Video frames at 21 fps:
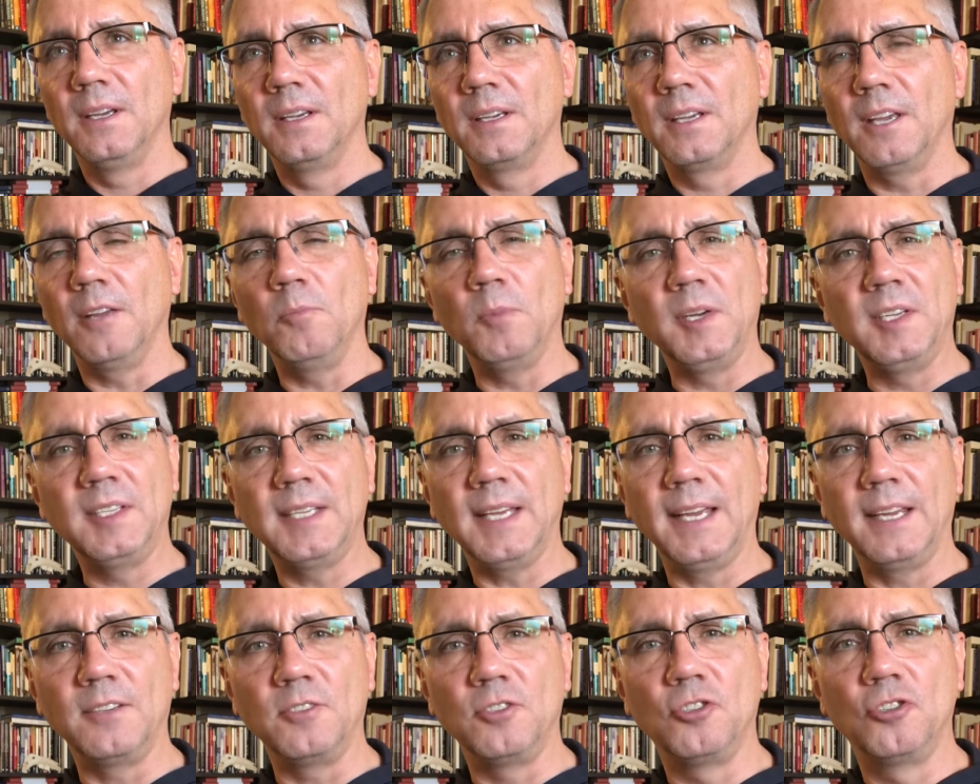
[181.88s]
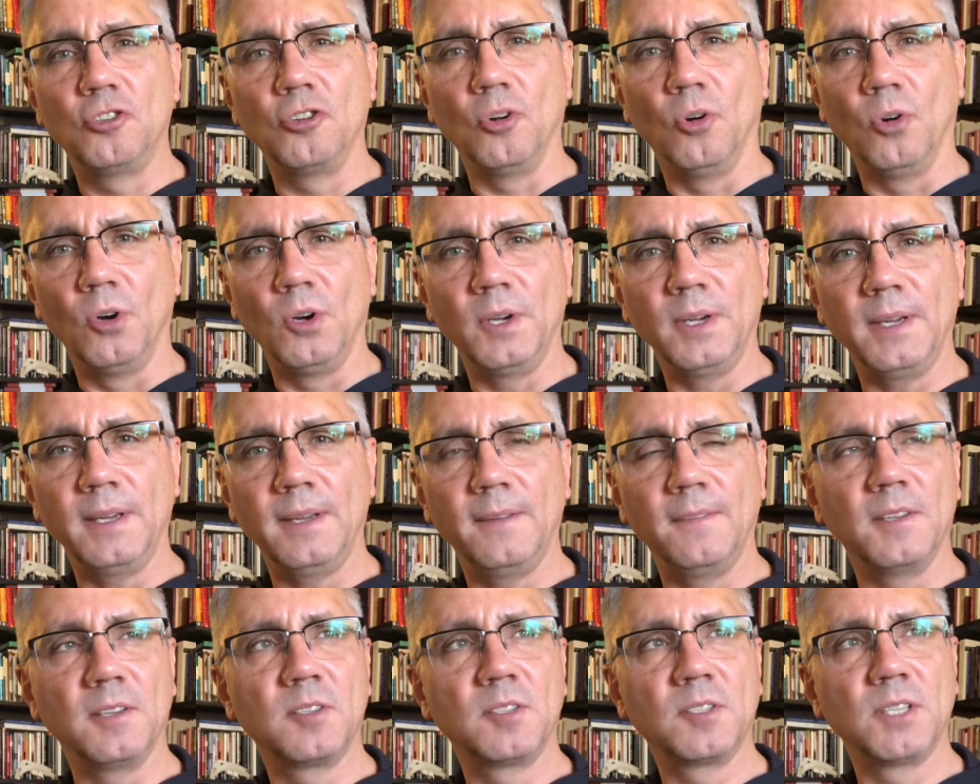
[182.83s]
can we take joy
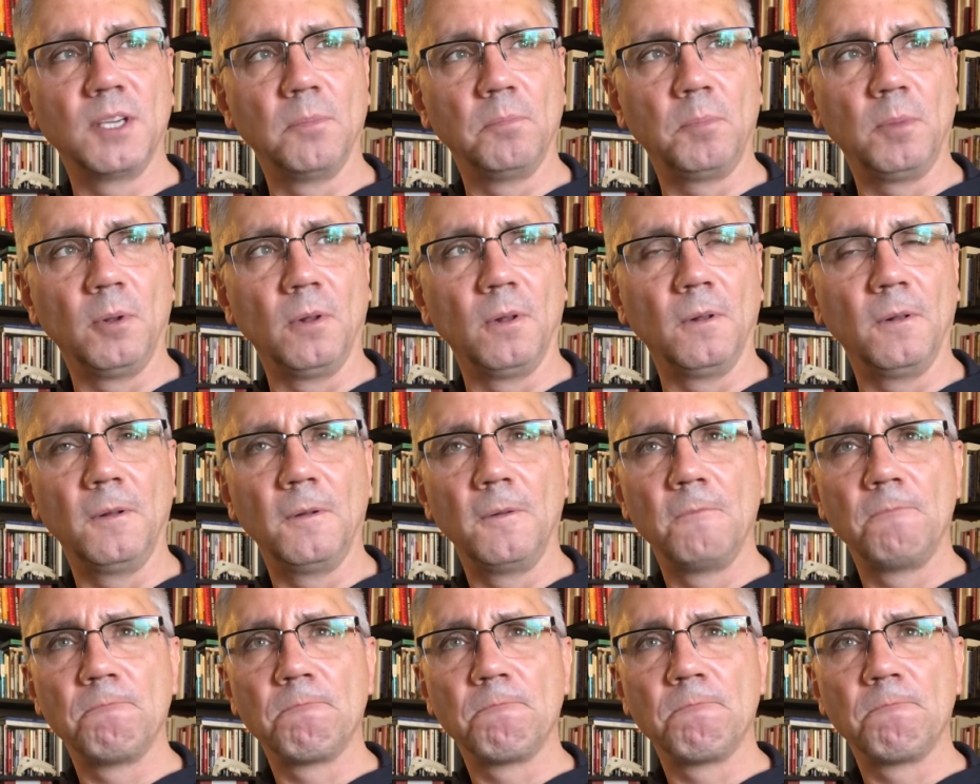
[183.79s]
in the simple